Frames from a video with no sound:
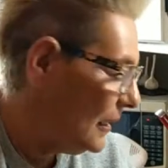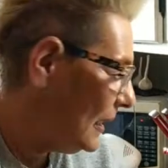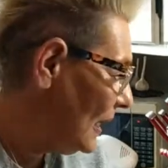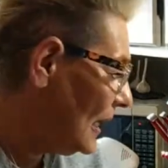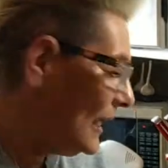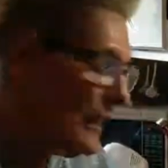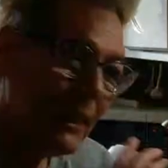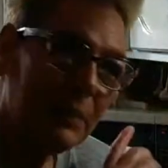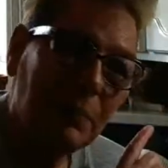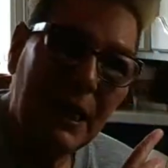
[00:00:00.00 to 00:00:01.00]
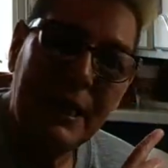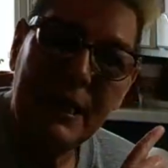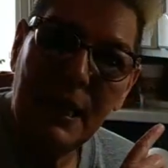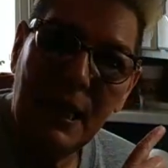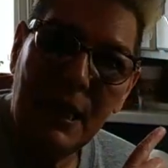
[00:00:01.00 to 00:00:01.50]
Yeah, I did
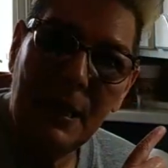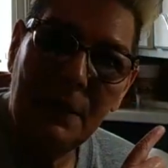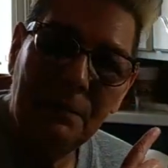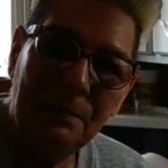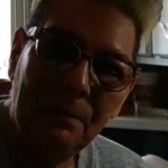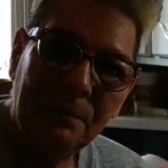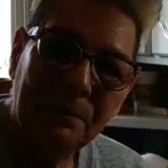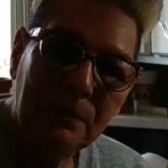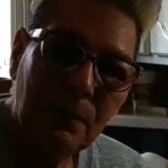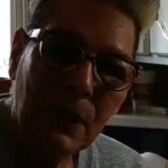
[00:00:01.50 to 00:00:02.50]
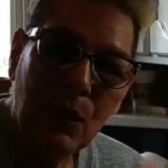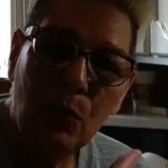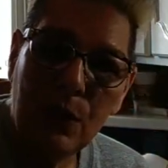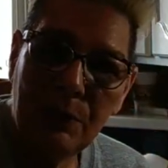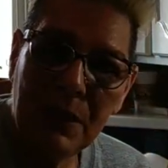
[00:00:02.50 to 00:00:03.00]
my um,
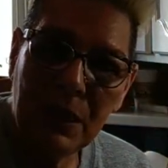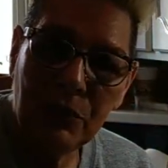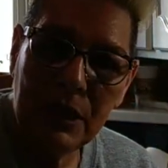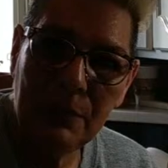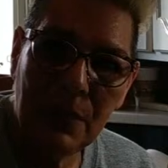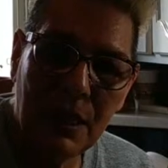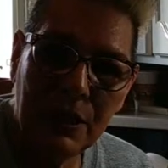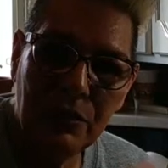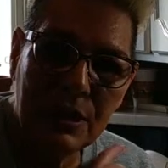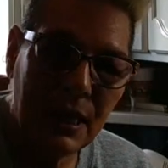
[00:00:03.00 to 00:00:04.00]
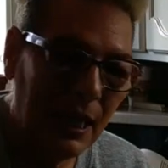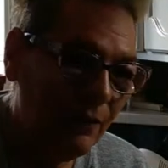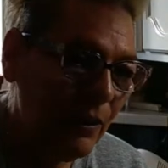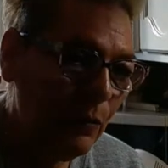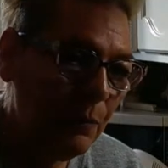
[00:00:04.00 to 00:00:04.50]
whipping cream. I use the
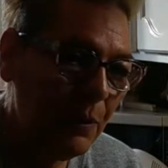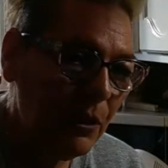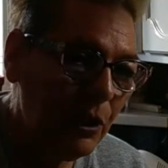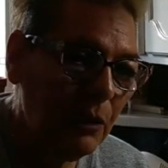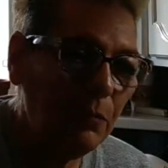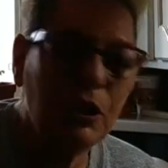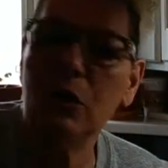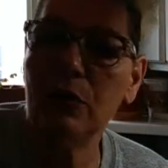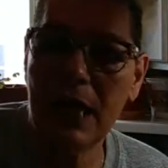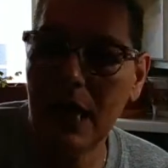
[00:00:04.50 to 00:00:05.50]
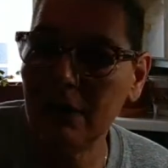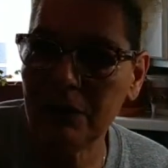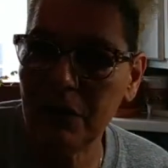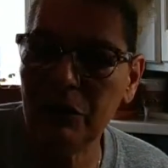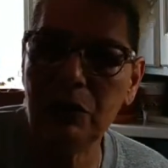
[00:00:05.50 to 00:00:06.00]
heavy whipping cream. You don't have
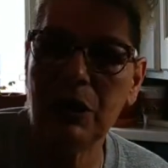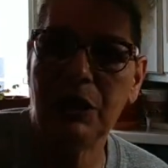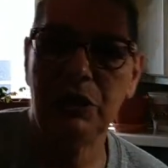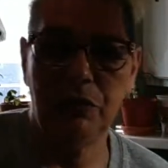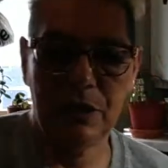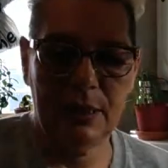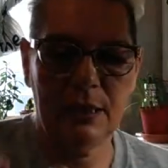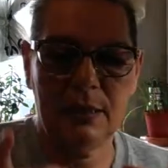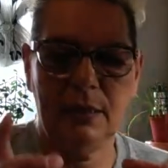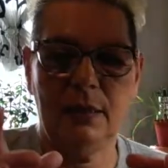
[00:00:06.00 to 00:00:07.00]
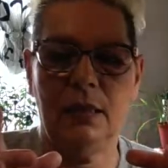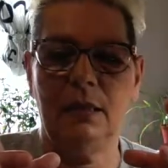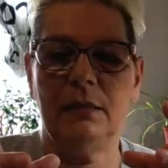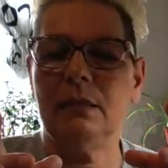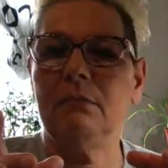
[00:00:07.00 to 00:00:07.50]
to. You can use the,
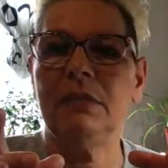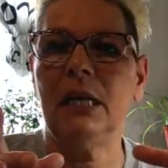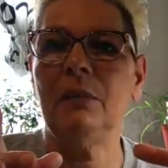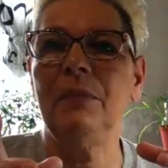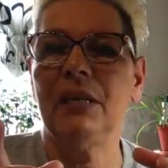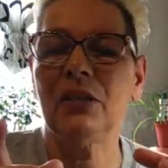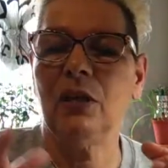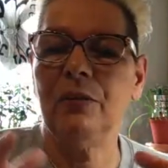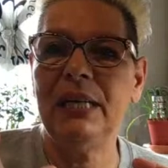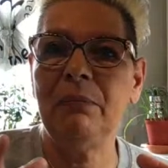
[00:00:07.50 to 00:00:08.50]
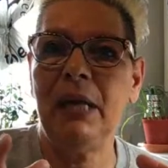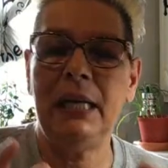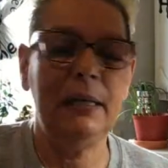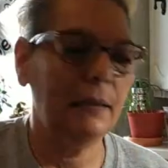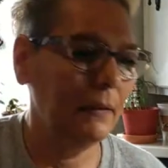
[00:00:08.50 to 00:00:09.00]
the tub that's already made.